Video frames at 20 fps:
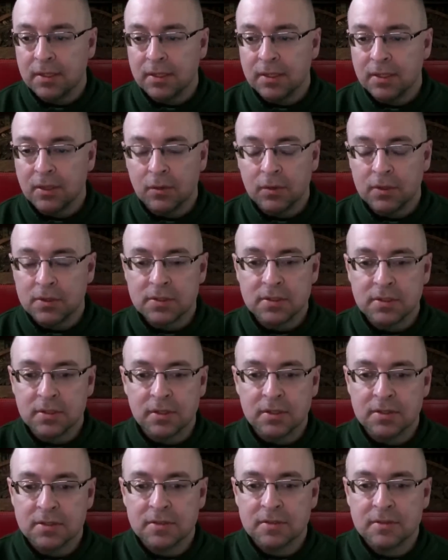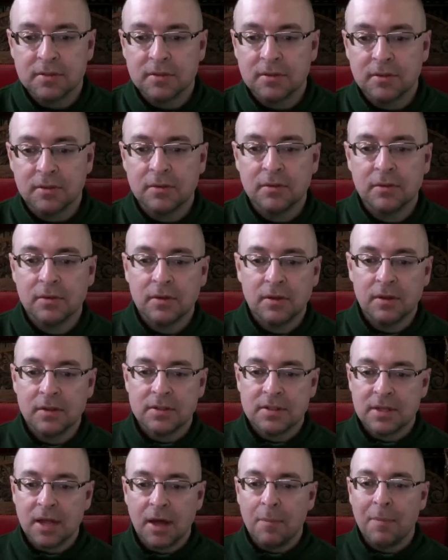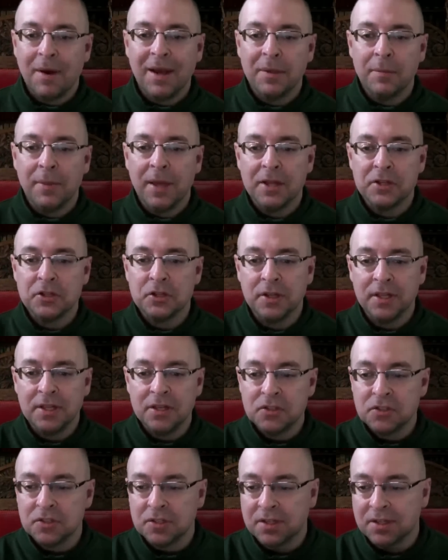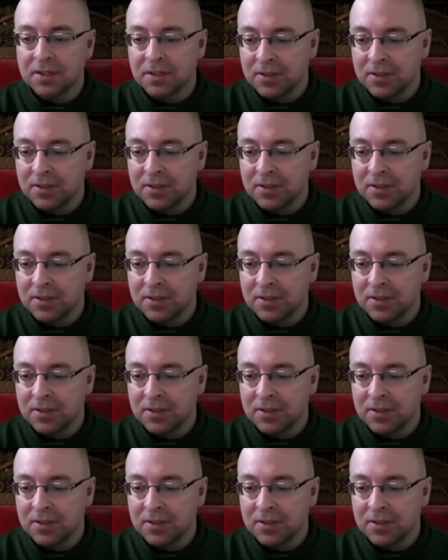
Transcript: You know, it's, it's, it's not my imagination.